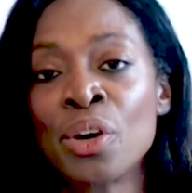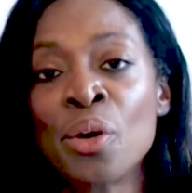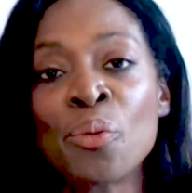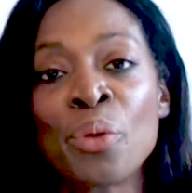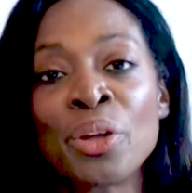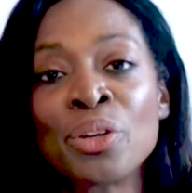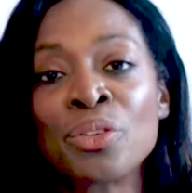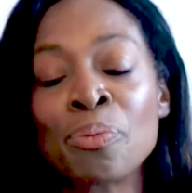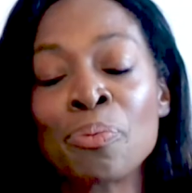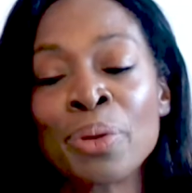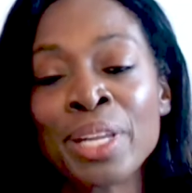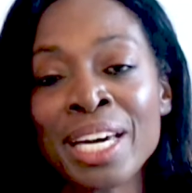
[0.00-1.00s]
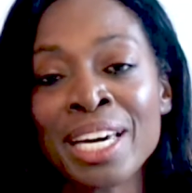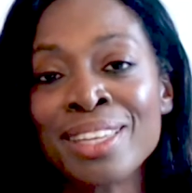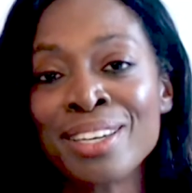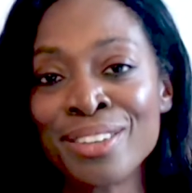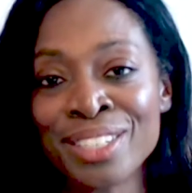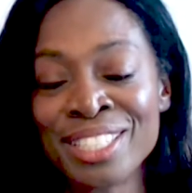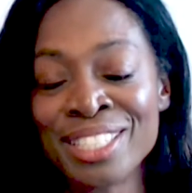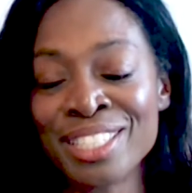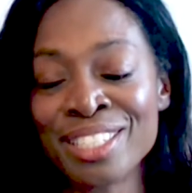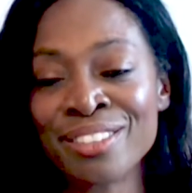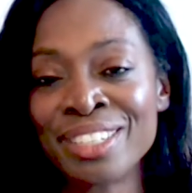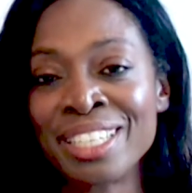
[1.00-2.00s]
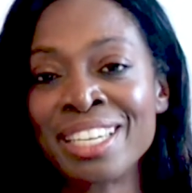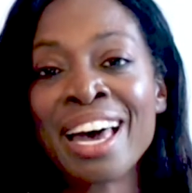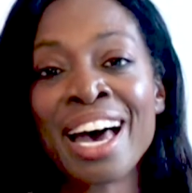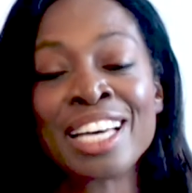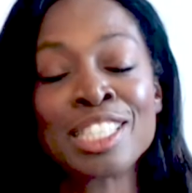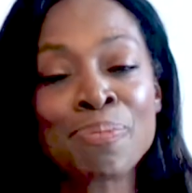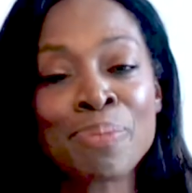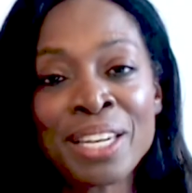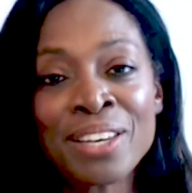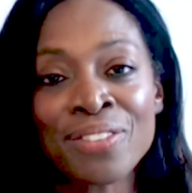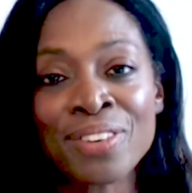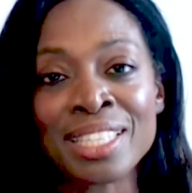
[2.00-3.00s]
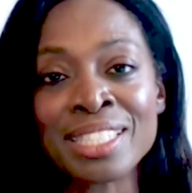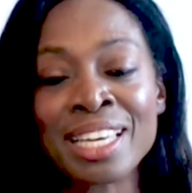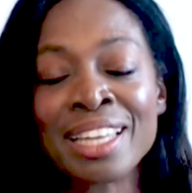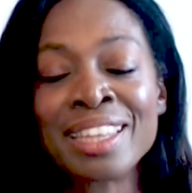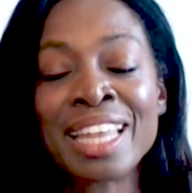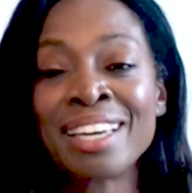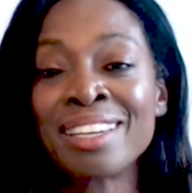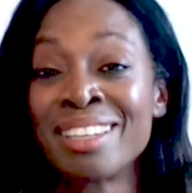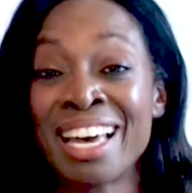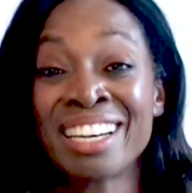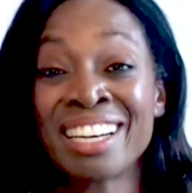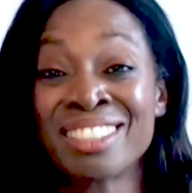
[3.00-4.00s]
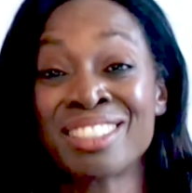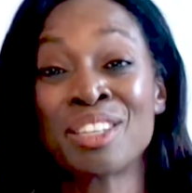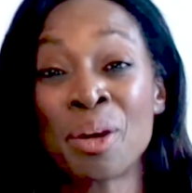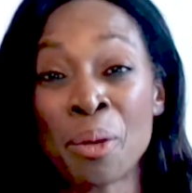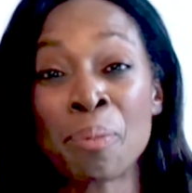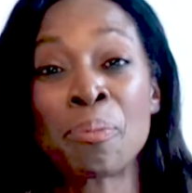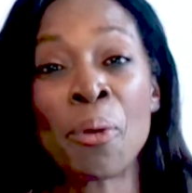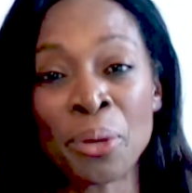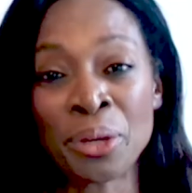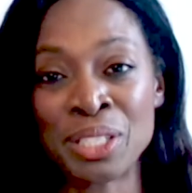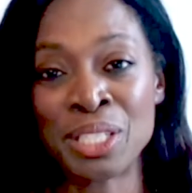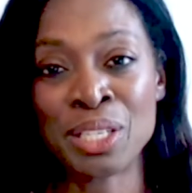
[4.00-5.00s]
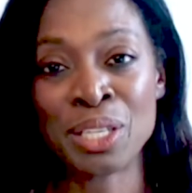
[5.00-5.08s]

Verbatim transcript: whether the plan that you're considering has benefits that actually are important to